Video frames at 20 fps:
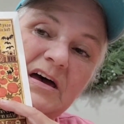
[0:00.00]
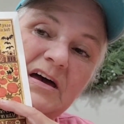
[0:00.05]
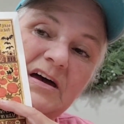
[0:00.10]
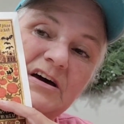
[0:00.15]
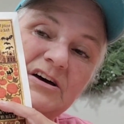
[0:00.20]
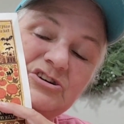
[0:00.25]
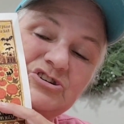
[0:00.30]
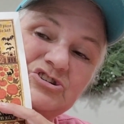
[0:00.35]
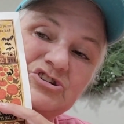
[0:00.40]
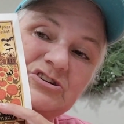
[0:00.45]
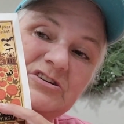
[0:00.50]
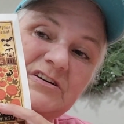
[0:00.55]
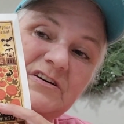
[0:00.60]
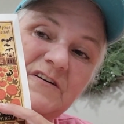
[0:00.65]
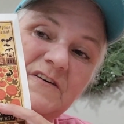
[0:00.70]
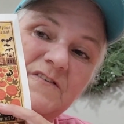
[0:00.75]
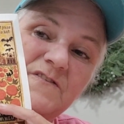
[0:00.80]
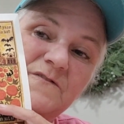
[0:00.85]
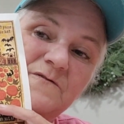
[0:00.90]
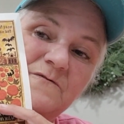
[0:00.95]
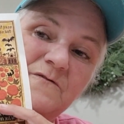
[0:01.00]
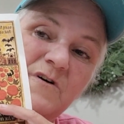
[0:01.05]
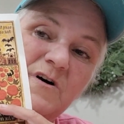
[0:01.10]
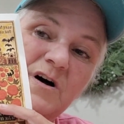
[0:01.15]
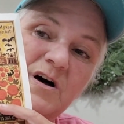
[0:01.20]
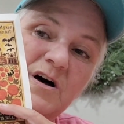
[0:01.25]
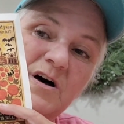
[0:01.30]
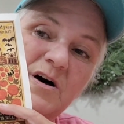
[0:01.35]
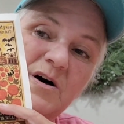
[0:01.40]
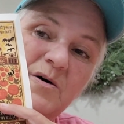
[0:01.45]
And she is
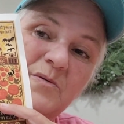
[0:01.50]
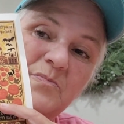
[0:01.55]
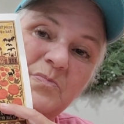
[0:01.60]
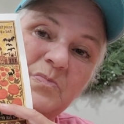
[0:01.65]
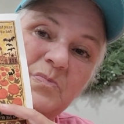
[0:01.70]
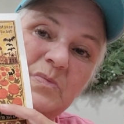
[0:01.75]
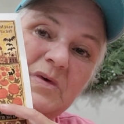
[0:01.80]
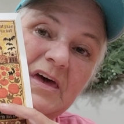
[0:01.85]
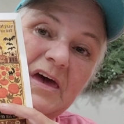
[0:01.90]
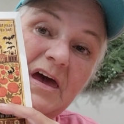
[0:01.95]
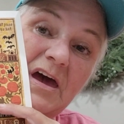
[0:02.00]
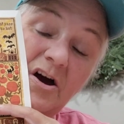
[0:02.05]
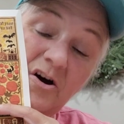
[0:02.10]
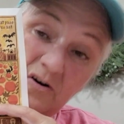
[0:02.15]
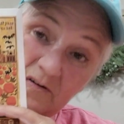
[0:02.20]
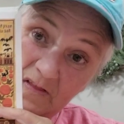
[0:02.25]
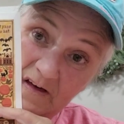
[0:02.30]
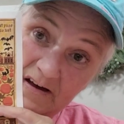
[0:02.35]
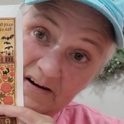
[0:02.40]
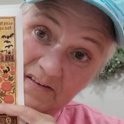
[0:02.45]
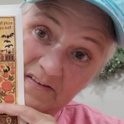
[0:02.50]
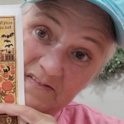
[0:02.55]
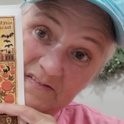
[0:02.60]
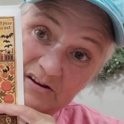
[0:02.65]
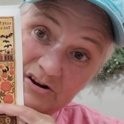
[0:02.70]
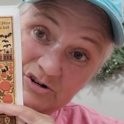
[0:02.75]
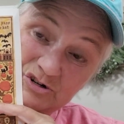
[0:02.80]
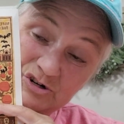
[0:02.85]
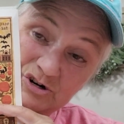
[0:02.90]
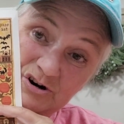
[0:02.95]
from Carolina
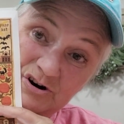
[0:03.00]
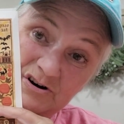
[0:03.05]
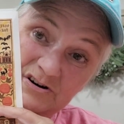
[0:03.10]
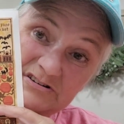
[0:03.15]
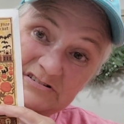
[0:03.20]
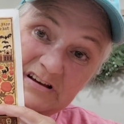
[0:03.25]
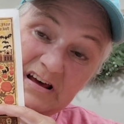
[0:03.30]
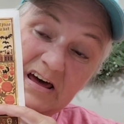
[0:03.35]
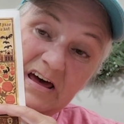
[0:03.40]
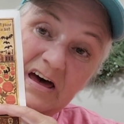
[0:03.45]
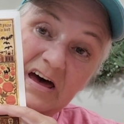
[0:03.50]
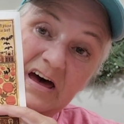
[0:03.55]
Stitchers.